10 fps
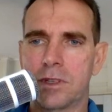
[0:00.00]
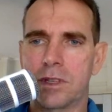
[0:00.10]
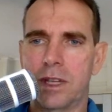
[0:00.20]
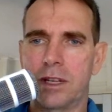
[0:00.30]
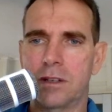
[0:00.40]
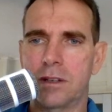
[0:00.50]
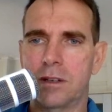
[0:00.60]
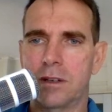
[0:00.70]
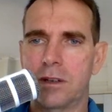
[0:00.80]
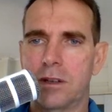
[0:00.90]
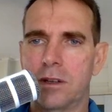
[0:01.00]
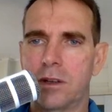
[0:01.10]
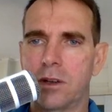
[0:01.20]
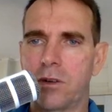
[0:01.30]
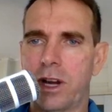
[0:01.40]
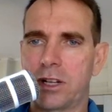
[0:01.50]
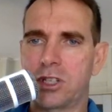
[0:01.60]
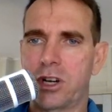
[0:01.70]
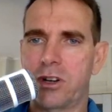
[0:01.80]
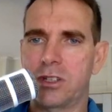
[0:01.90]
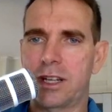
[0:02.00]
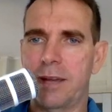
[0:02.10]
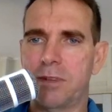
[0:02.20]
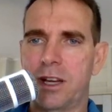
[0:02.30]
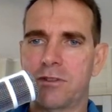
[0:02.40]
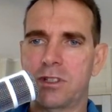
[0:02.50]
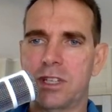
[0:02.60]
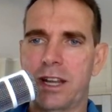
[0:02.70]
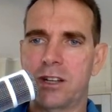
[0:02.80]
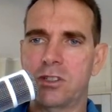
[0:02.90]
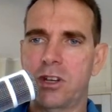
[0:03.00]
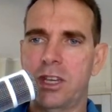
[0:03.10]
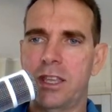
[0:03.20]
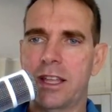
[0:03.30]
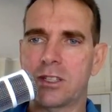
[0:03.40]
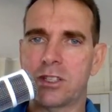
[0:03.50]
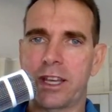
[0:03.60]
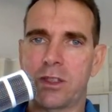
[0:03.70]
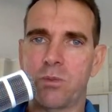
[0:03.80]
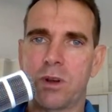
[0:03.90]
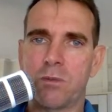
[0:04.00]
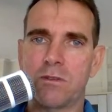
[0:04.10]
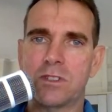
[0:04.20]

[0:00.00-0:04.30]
Then correct cherries are named after a town in Turkey. That's like the one we've